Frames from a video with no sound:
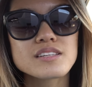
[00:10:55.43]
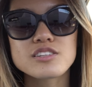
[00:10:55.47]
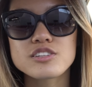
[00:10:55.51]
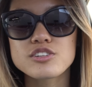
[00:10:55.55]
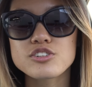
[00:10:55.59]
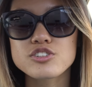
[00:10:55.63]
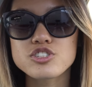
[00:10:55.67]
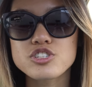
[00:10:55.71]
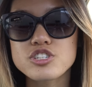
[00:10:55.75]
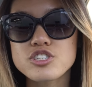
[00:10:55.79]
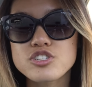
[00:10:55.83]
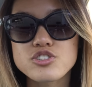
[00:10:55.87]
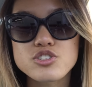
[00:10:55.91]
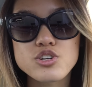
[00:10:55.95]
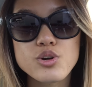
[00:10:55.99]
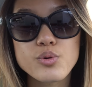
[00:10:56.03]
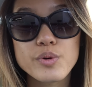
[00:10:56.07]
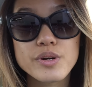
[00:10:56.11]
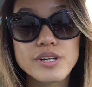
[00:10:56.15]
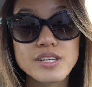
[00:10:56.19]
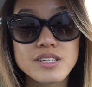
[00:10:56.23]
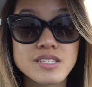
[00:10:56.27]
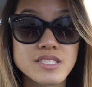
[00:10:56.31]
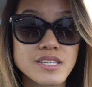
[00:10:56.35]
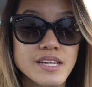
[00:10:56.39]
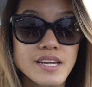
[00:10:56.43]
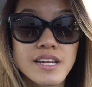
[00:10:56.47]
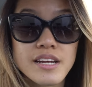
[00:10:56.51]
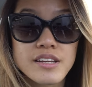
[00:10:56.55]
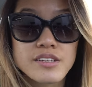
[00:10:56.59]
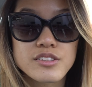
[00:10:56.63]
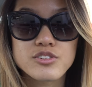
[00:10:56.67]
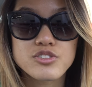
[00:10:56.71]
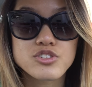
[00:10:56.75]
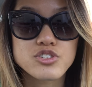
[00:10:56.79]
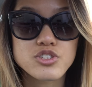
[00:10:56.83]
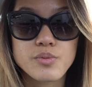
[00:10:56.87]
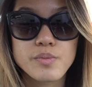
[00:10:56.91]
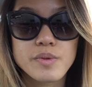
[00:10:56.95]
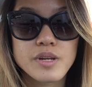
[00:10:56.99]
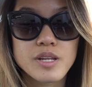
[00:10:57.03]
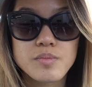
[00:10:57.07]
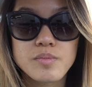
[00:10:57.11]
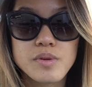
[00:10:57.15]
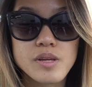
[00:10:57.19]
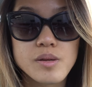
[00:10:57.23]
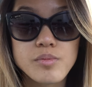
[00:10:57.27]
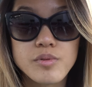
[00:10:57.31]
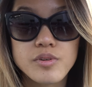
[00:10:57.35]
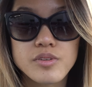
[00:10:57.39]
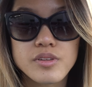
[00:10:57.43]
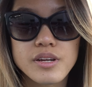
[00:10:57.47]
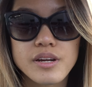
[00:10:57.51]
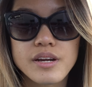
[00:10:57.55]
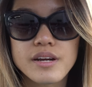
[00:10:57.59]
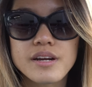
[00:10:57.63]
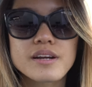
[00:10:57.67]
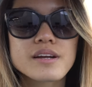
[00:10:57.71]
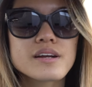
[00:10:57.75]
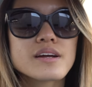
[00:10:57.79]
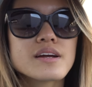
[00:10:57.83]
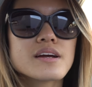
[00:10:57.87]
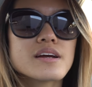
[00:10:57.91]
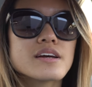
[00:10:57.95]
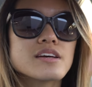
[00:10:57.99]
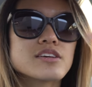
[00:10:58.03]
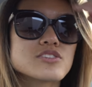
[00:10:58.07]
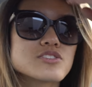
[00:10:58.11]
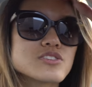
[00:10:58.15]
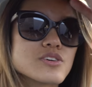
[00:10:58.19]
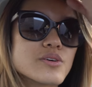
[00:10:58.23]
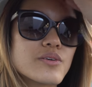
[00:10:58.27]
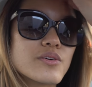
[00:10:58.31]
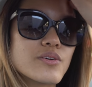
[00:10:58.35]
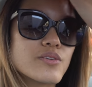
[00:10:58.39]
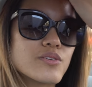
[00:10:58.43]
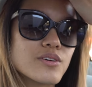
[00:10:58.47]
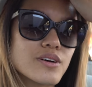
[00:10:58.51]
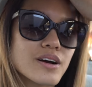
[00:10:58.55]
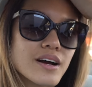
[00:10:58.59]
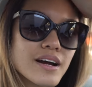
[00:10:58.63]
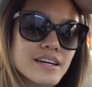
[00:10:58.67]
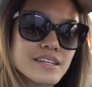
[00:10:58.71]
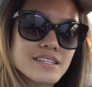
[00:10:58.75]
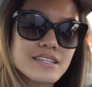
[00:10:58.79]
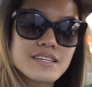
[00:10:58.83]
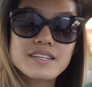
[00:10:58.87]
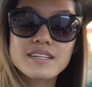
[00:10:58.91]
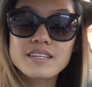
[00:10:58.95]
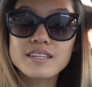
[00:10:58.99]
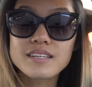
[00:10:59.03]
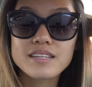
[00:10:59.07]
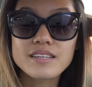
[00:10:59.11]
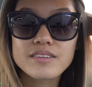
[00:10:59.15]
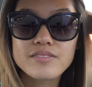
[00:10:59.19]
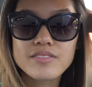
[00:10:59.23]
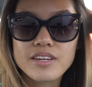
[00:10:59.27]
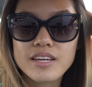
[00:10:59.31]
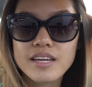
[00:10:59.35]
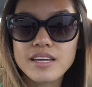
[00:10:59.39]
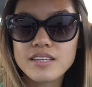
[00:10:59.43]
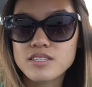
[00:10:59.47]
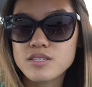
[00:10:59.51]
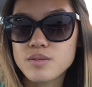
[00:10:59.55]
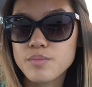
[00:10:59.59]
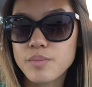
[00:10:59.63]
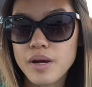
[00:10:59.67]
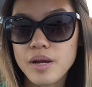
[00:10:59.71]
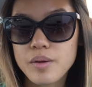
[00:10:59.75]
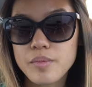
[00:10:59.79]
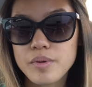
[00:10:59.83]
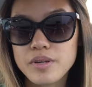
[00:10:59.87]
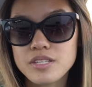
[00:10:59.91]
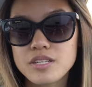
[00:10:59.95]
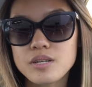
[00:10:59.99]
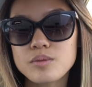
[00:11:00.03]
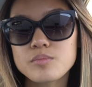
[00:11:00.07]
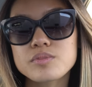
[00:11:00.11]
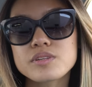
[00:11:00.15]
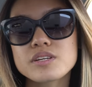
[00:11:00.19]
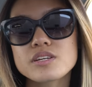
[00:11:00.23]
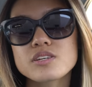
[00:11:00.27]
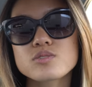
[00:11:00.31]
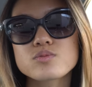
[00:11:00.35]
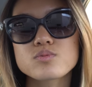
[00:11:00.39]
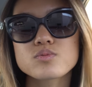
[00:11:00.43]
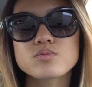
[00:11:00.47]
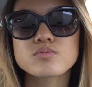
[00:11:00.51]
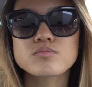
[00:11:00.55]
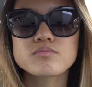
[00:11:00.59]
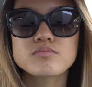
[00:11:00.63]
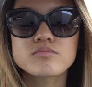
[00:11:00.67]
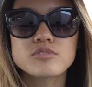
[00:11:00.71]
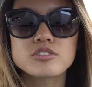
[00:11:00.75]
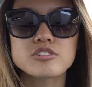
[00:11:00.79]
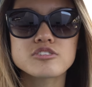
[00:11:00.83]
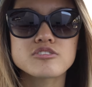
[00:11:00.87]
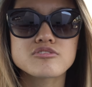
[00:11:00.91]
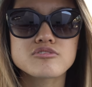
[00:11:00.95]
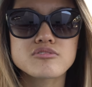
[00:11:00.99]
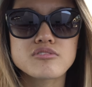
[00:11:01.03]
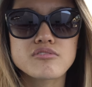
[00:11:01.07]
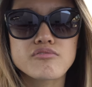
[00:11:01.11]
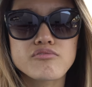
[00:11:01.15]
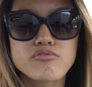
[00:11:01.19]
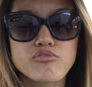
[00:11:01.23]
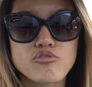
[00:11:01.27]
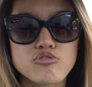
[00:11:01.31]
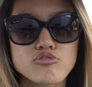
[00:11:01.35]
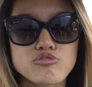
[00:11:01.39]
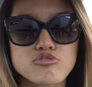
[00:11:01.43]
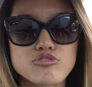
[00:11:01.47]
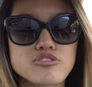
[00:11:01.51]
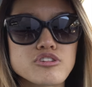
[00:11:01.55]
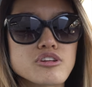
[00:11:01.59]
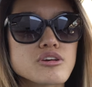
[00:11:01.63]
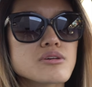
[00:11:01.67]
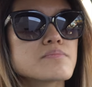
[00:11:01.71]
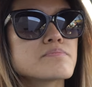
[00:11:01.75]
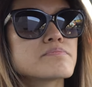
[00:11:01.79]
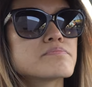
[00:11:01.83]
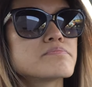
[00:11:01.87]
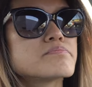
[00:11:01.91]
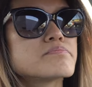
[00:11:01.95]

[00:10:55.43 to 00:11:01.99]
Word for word: There's just nowhere to stand. There's so many people there. So I didn't even get to buy my dumplings, which is unfortunate.